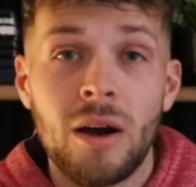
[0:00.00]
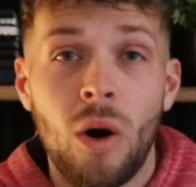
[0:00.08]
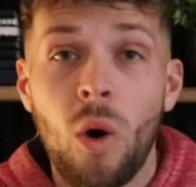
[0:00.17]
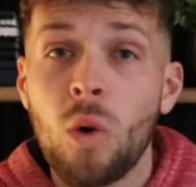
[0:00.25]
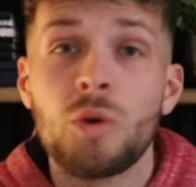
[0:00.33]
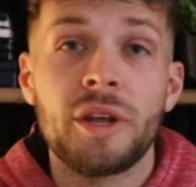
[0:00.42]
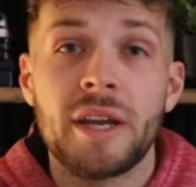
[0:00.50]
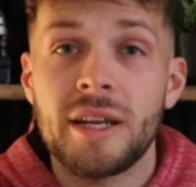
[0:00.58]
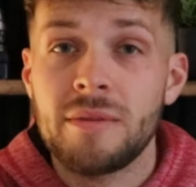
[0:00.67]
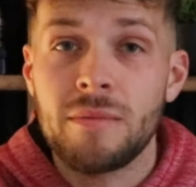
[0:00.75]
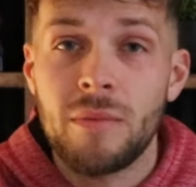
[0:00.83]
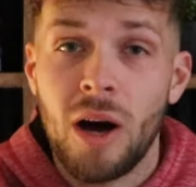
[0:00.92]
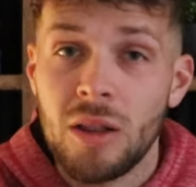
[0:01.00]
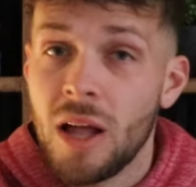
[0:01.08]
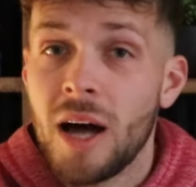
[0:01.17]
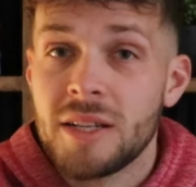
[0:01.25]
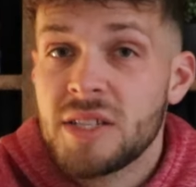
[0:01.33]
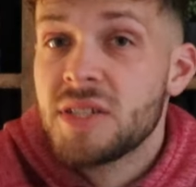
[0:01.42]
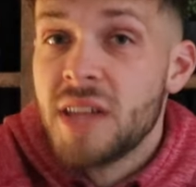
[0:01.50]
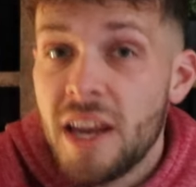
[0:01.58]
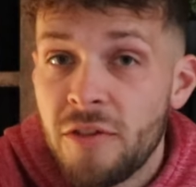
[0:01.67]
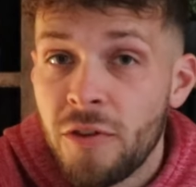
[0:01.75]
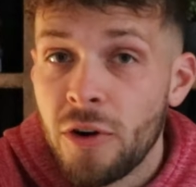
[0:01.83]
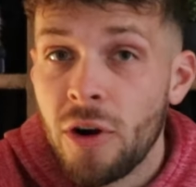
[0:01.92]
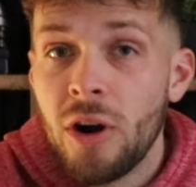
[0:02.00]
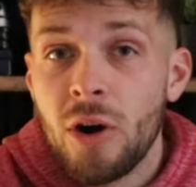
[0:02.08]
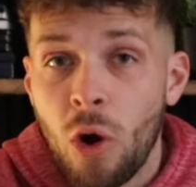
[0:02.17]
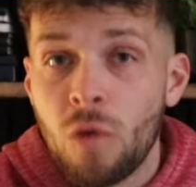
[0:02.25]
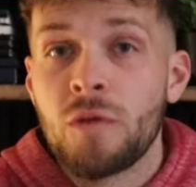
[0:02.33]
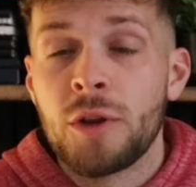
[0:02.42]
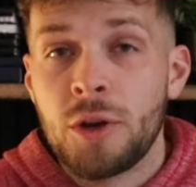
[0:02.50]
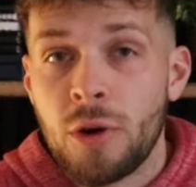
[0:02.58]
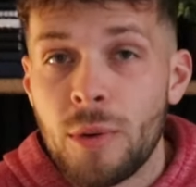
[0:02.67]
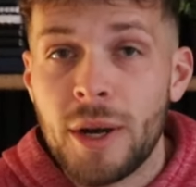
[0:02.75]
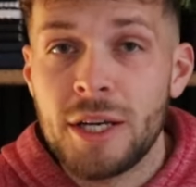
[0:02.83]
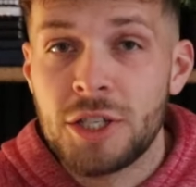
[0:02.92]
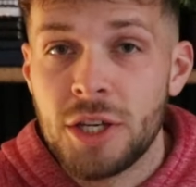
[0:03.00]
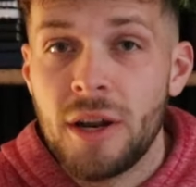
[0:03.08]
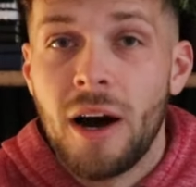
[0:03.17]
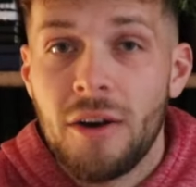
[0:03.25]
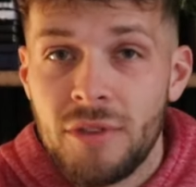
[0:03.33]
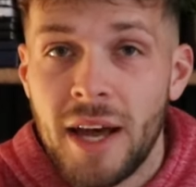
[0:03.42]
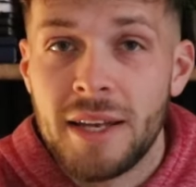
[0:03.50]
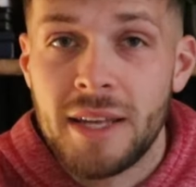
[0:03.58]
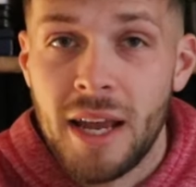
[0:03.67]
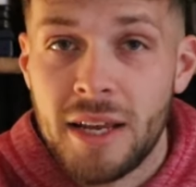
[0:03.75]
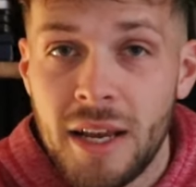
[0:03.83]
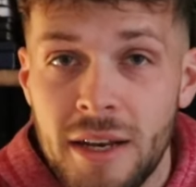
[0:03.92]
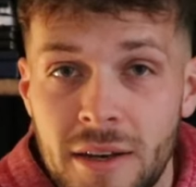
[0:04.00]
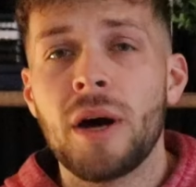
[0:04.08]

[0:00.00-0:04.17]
holding it a lot safer over the duration of that decade.